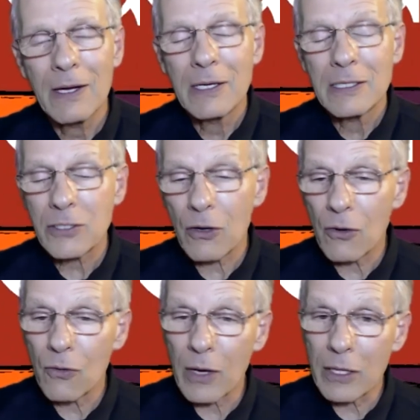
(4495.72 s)

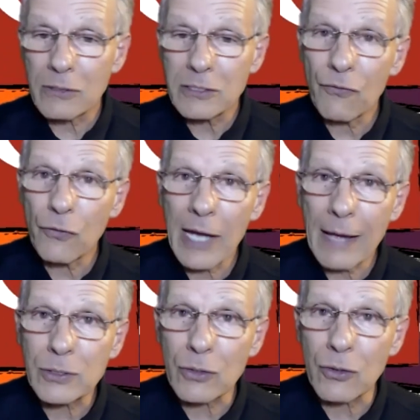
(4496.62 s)
So, and there's different
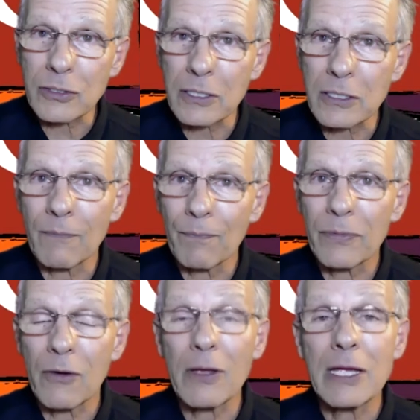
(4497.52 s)
types of horses.
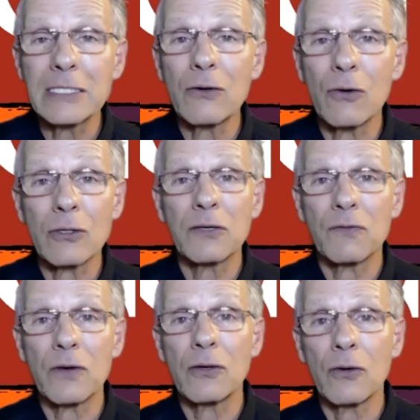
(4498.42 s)
There is a horse, I've
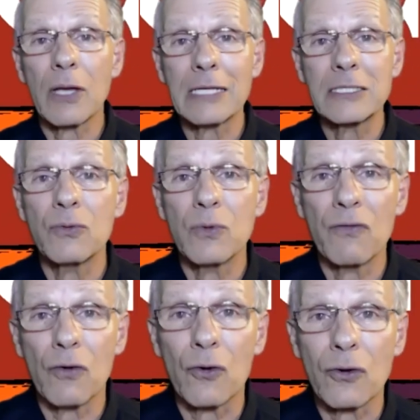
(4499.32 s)
already told you, got your
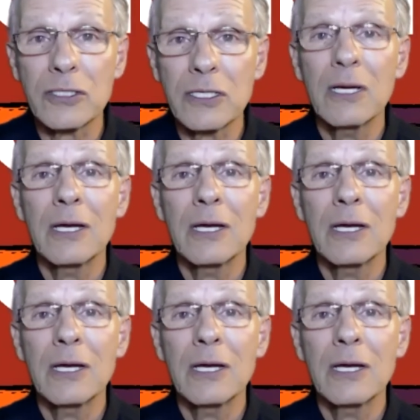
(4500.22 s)
river horse.